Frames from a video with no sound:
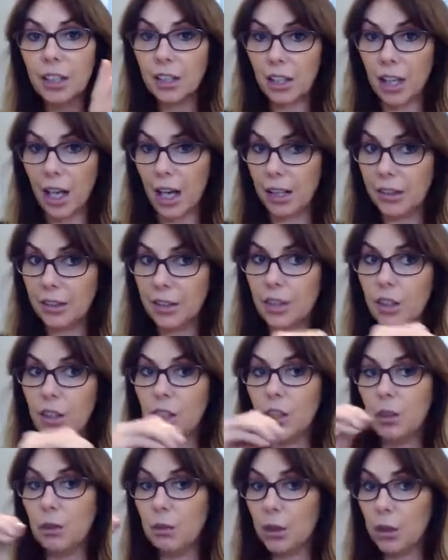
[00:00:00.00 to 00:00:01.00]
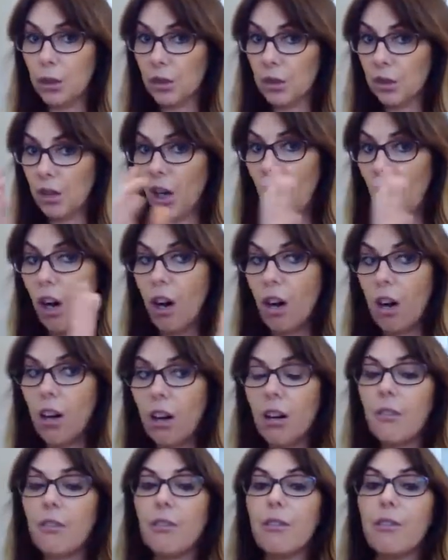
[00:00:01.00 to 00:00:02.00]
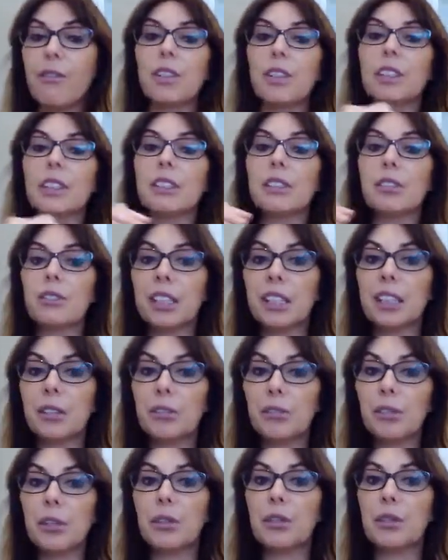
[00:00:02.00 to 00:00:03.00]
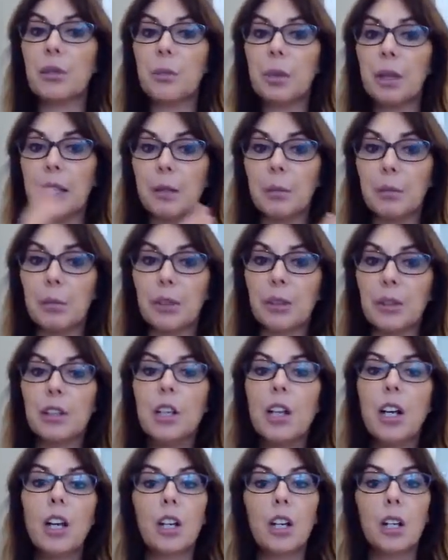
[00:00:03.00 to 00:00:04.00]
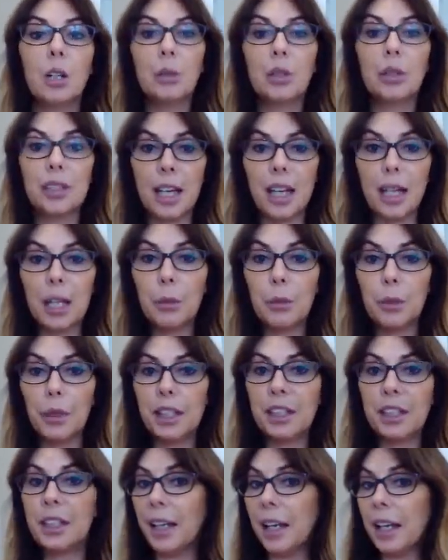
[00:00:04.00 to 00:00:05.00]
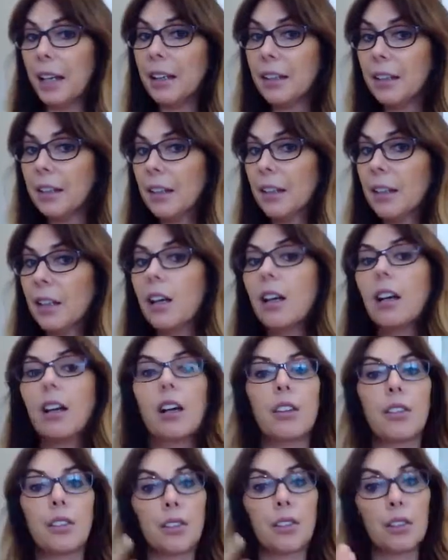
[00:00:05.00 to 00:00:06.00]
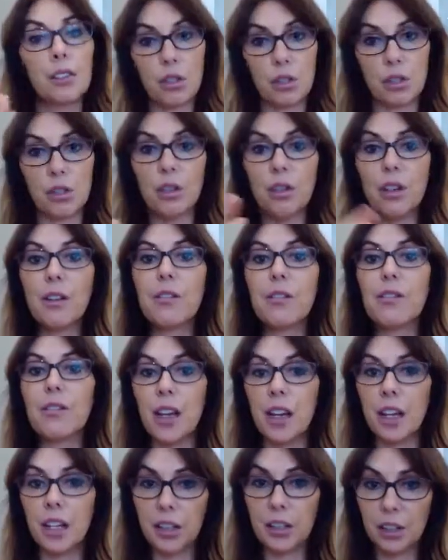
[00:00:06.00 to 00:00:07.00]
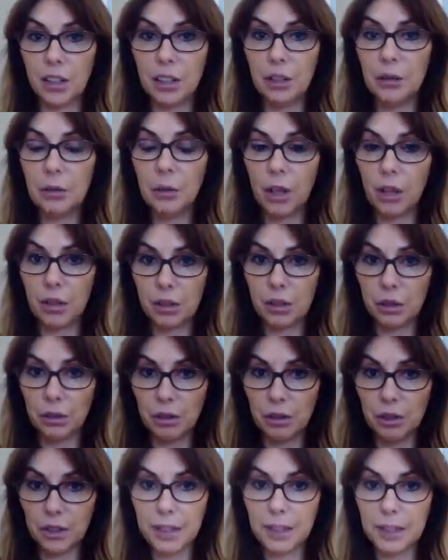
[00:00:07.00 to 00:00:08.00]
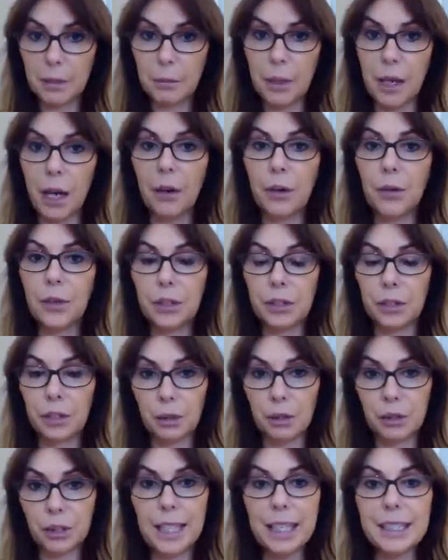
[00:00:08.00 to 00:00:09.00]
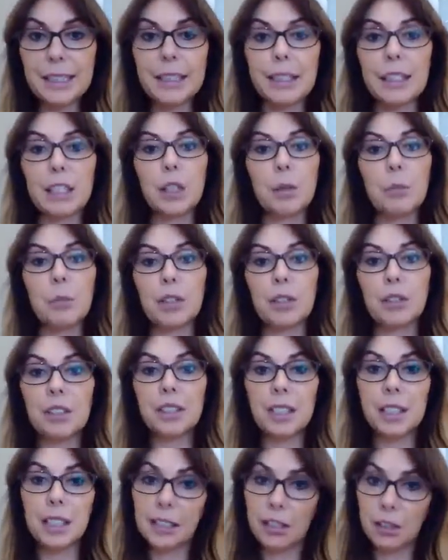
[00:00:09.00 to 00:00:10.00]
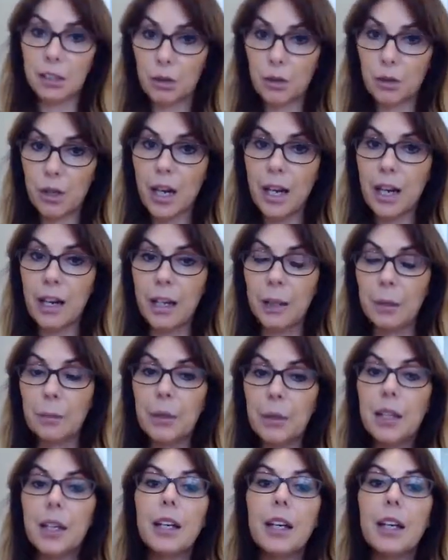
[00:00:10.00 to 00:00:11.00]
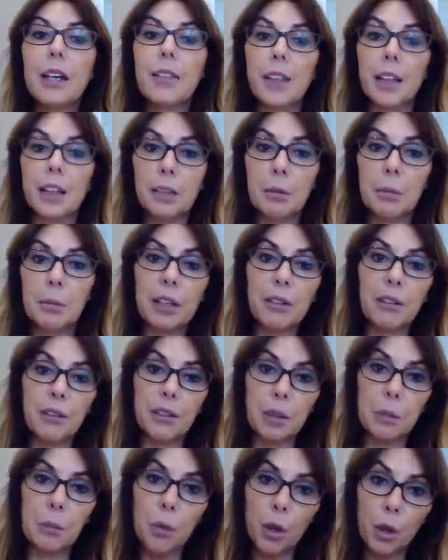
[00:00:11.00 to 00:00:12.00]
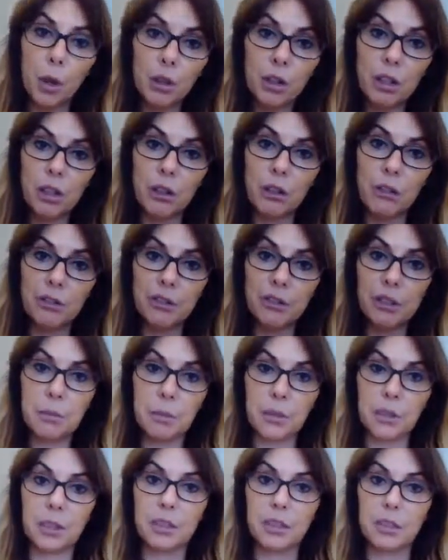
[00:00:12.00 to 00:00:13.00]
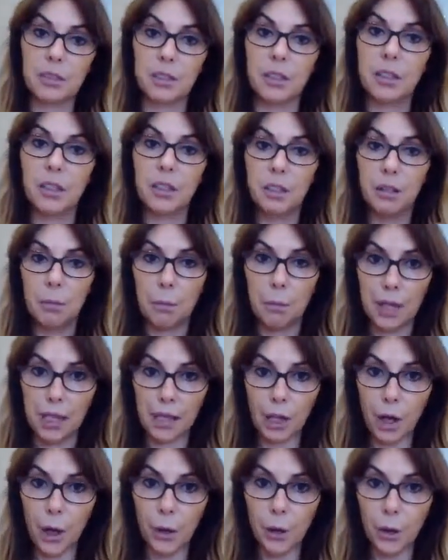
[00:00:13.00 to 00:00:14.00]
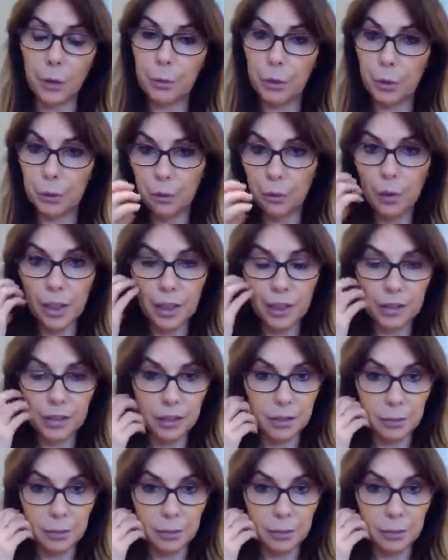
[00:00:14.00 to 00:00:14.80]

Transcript: and you just are filtering through the people who are typing in the stuff that you are talking about. You're creating a community and a tribe that you might feel more comfortable being open with.